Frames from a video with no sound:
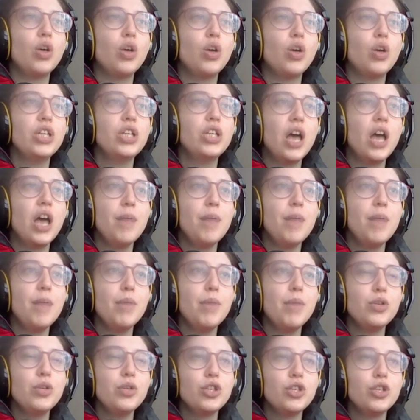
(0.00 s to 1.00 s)
term
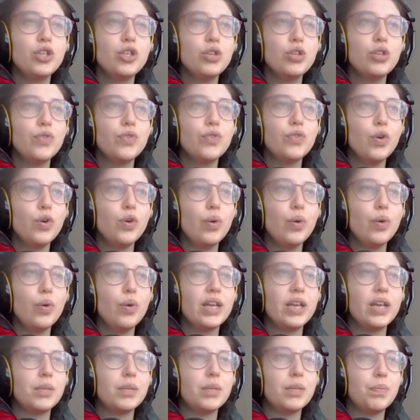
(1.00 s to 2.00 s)
most useful
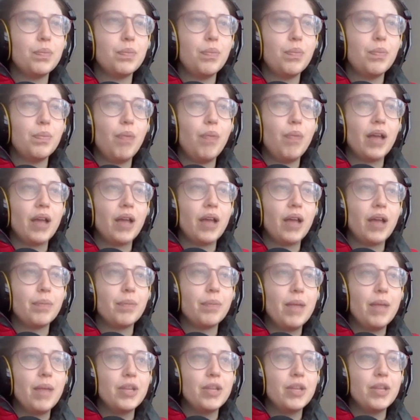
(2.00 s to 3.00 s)
is like
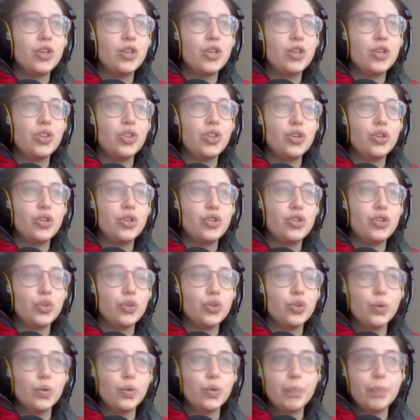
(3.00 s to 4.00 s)
maybe the
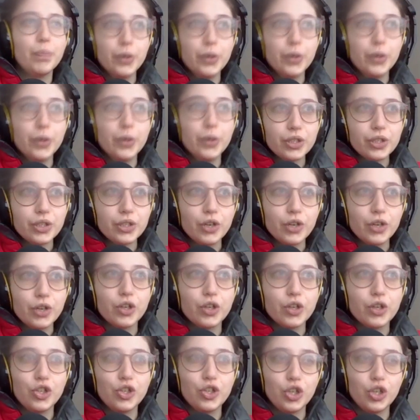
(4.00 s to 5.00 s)
dual boot, so you
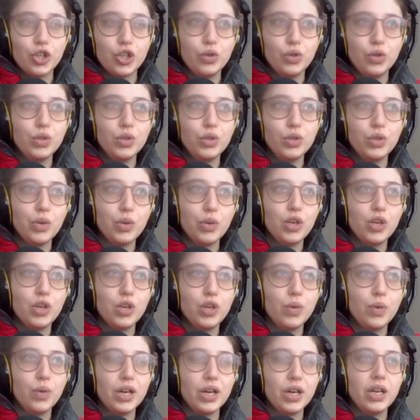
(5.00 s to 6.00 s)
could choose what you
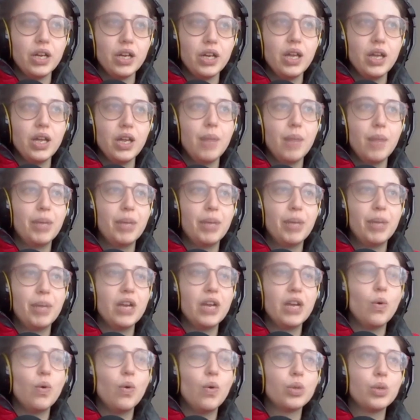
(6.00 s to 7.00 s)
were. But it
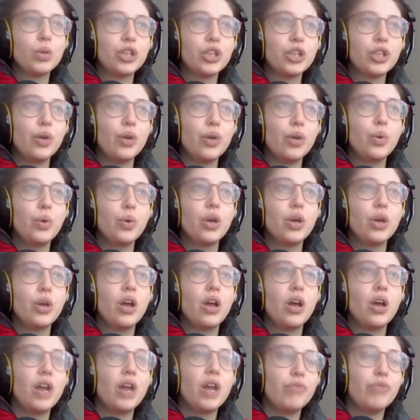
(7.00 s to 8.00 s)
also,
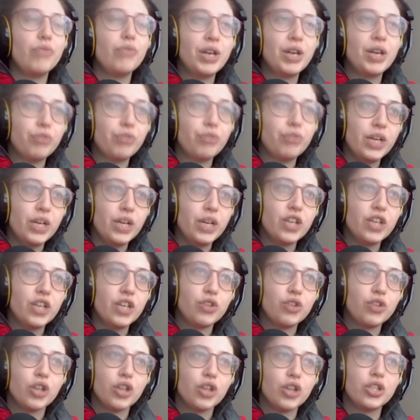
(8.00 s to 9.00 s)
I read through the
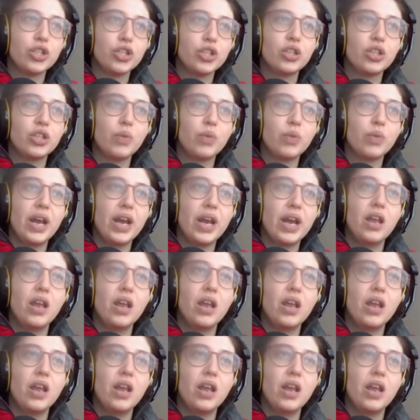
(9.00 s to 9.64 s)
instructions and went,